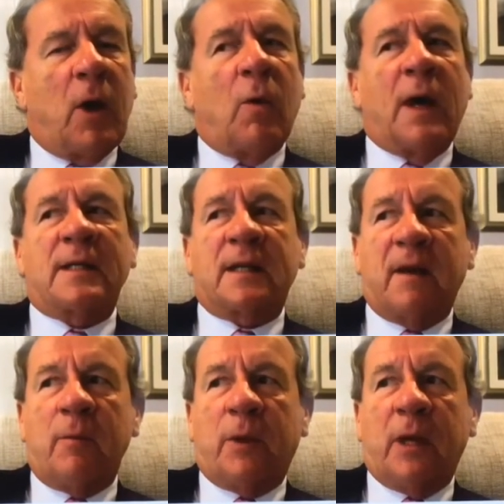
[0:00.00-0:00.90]
where
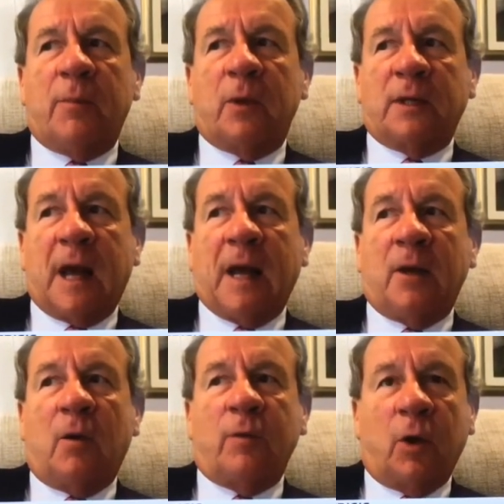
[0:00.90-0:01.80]
7 people died
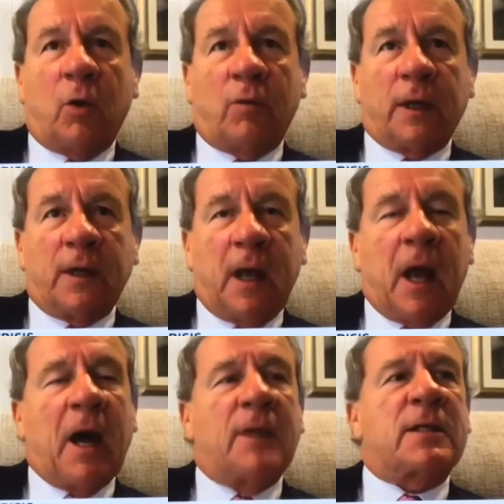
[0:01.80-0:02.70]
of COVID,
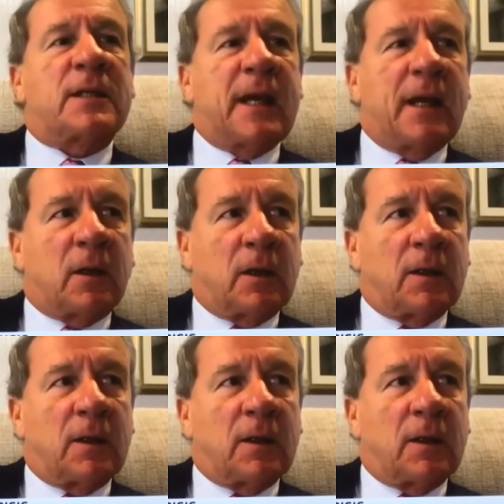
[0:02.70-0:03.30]
and still